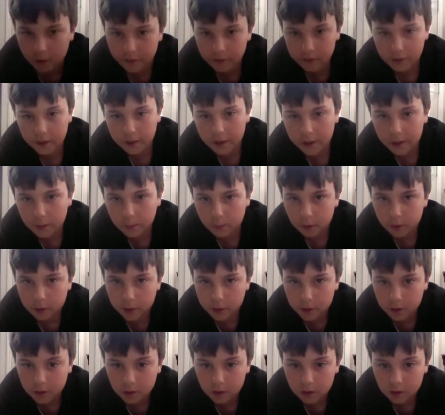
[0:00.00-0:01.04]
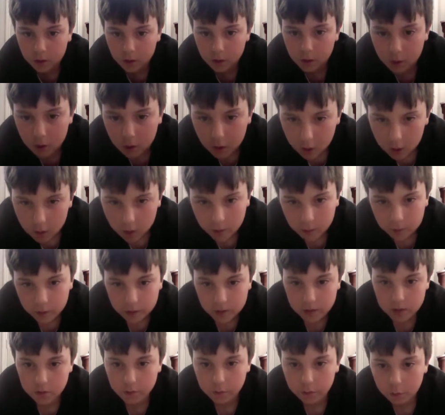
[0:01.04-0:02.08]
of the camera here,
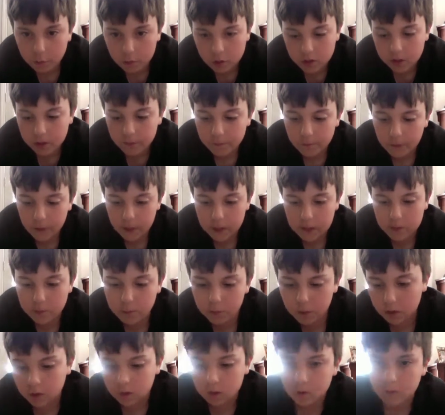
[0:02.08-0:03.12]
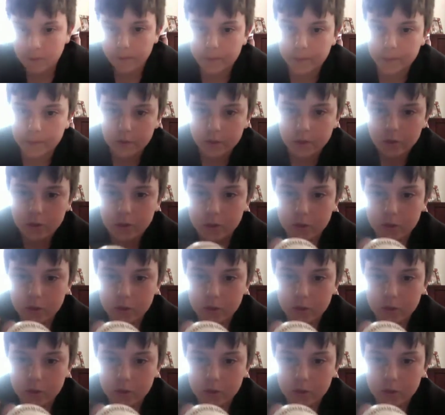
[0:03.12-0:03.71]
is a four-seam fastball. So